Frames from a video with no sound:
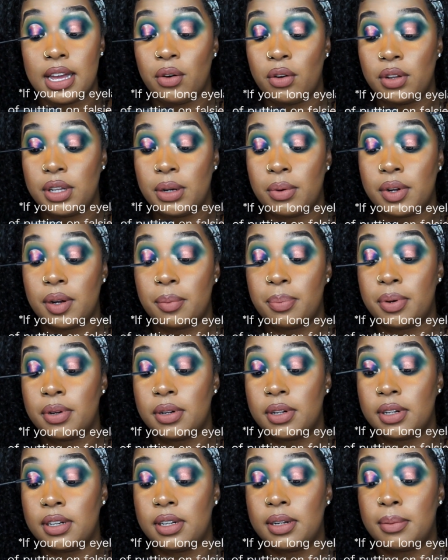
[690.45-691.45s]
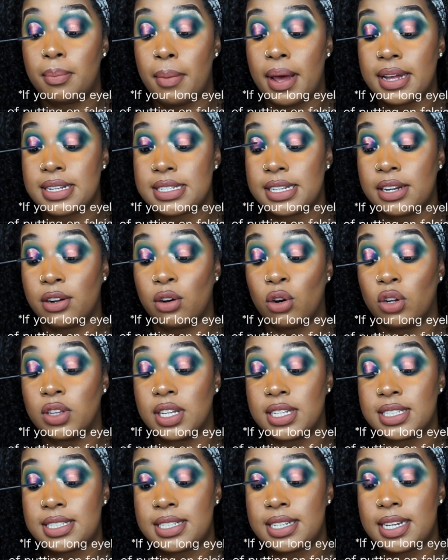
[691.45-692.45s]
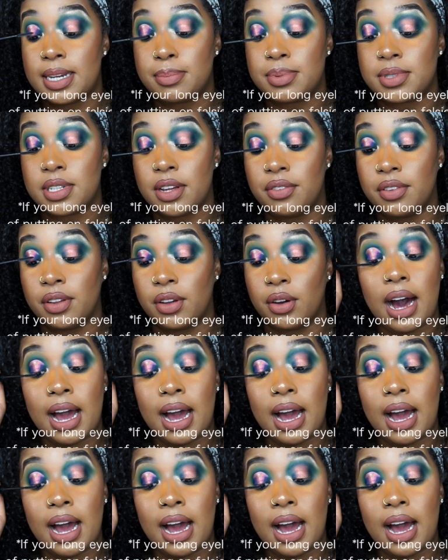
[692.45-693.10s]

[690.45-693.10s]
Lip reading: You only want to put mascara on the tips of your